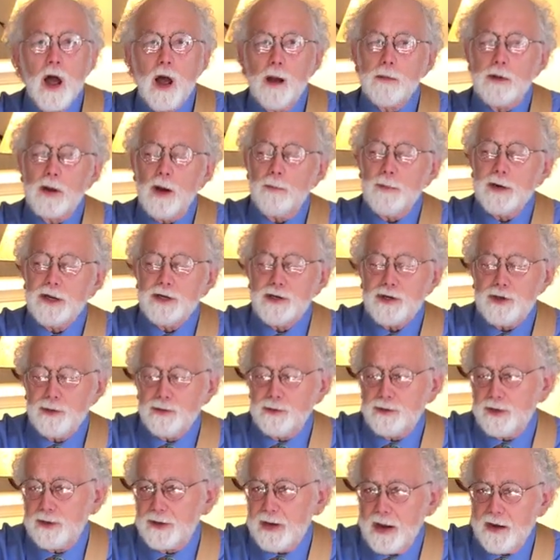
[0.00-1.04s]
I'm coming to you
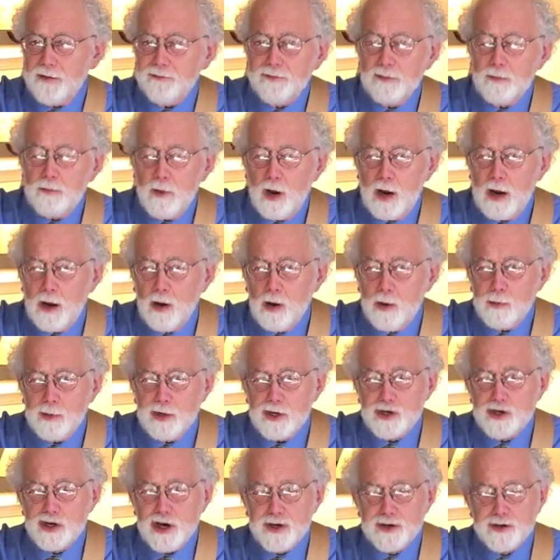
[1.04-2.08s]
today from my home
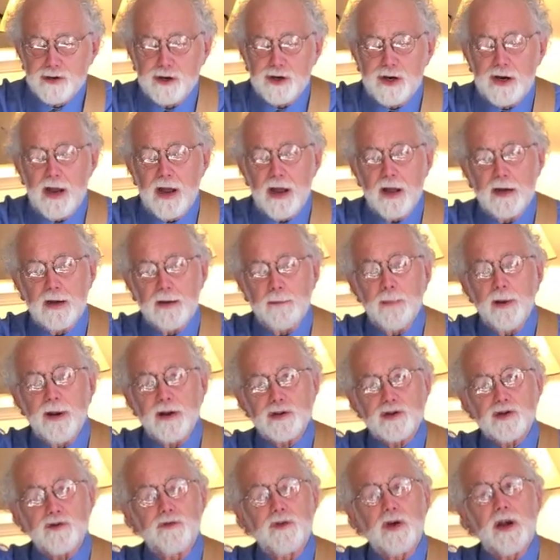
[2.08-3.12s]
in Chester County,
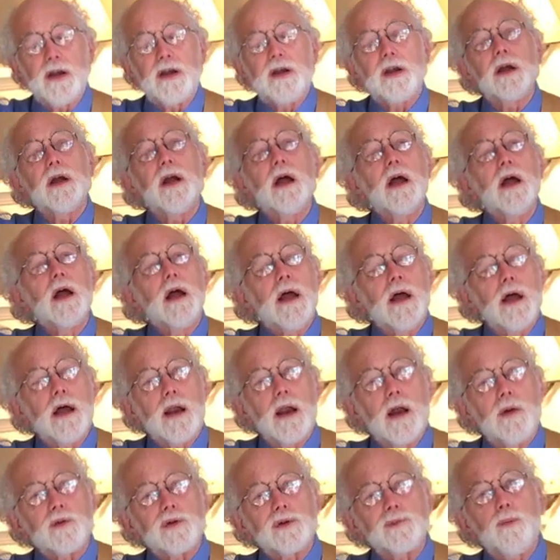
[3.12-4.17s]
Pennsylvania,
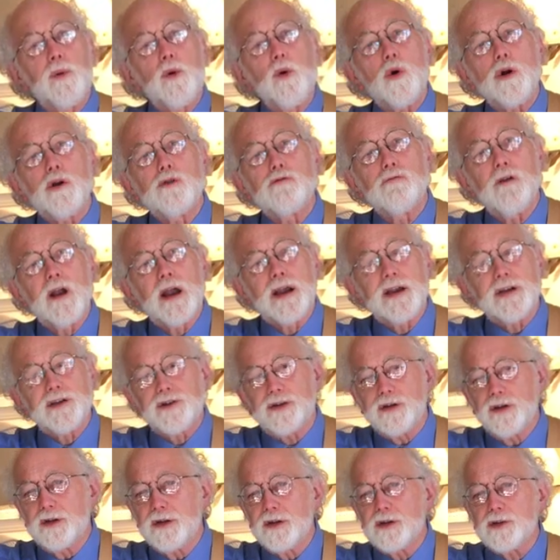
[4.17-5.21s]
and I was born and
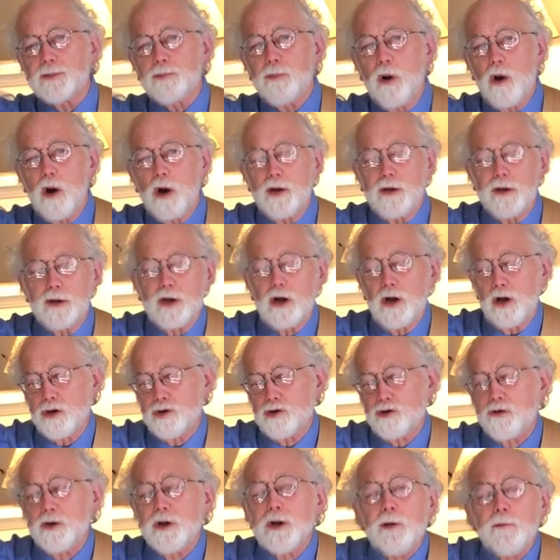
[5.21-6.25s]
raised in this part of the
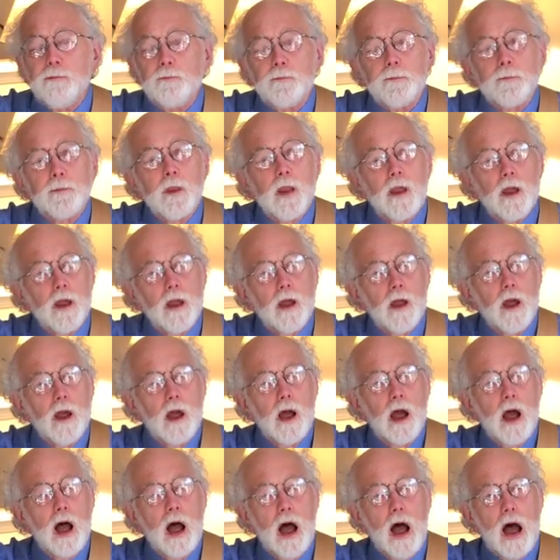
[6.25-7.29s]
country.
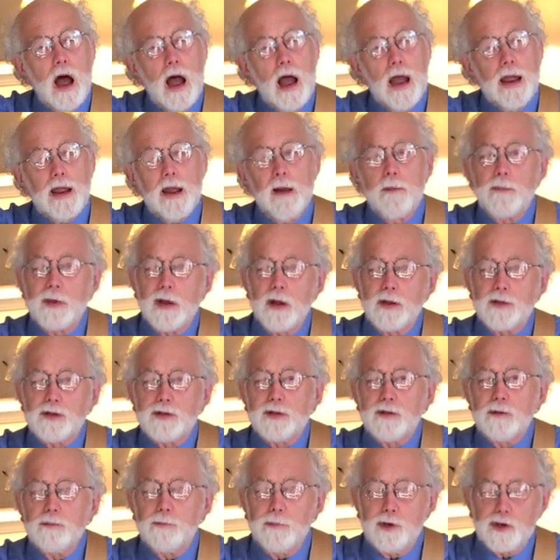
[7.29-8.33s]
I am a
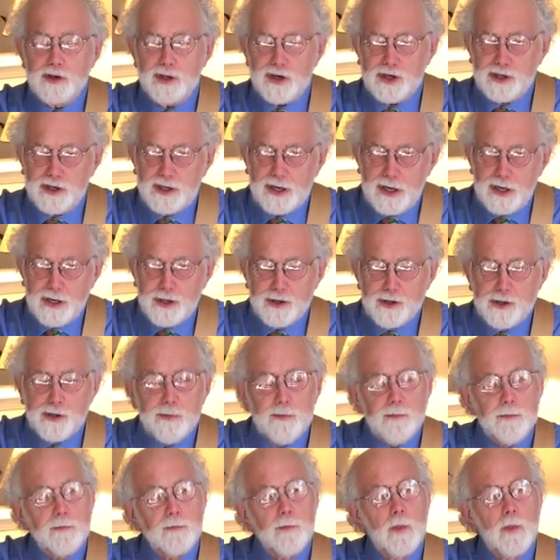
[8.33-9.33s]
music teacher.